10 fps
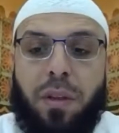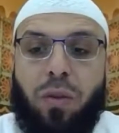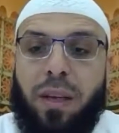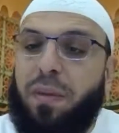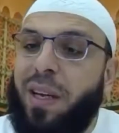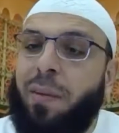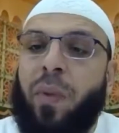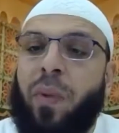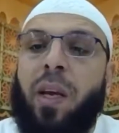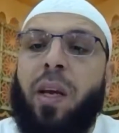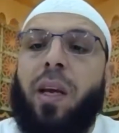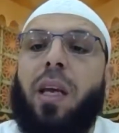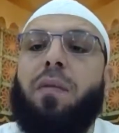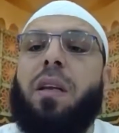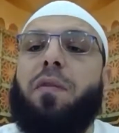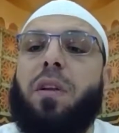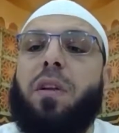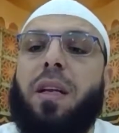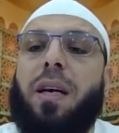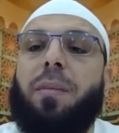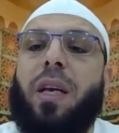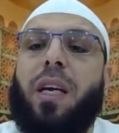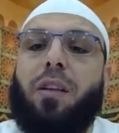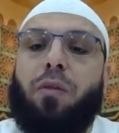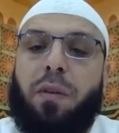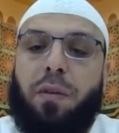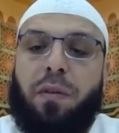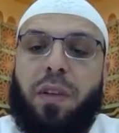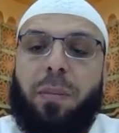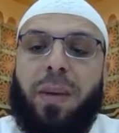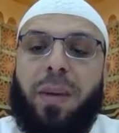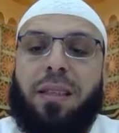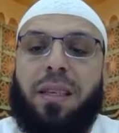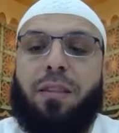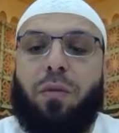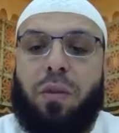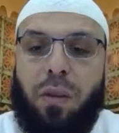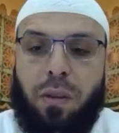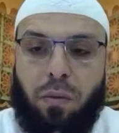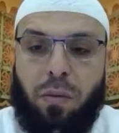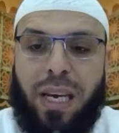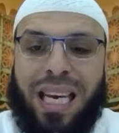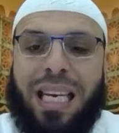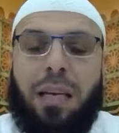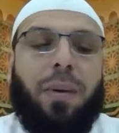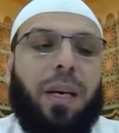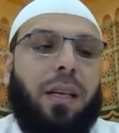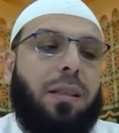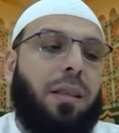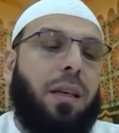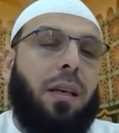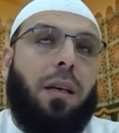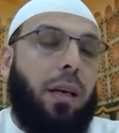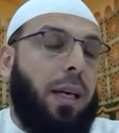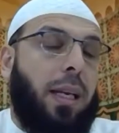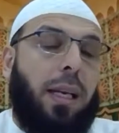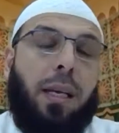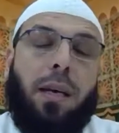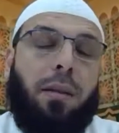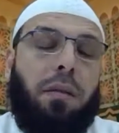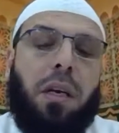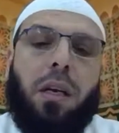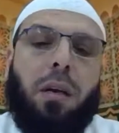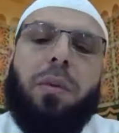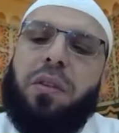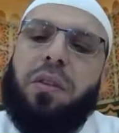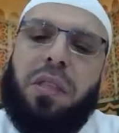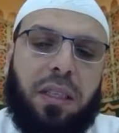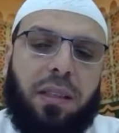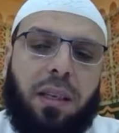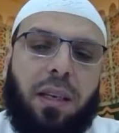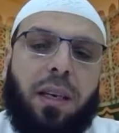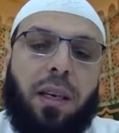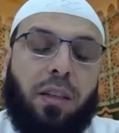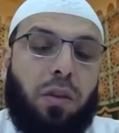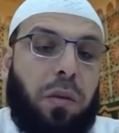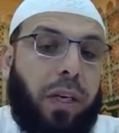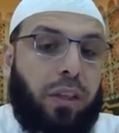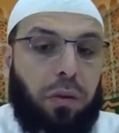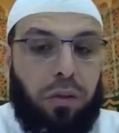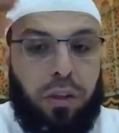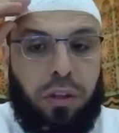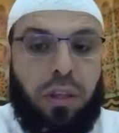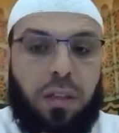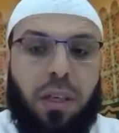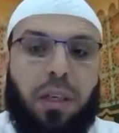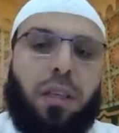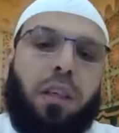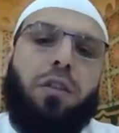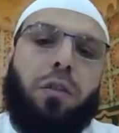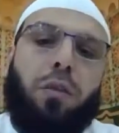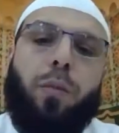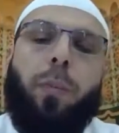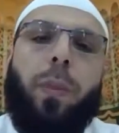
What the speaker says: you live in, even if you did not make it to the 50 miles yet, or to the 80 miles, 83 kilometers yet, as long as you're just intending to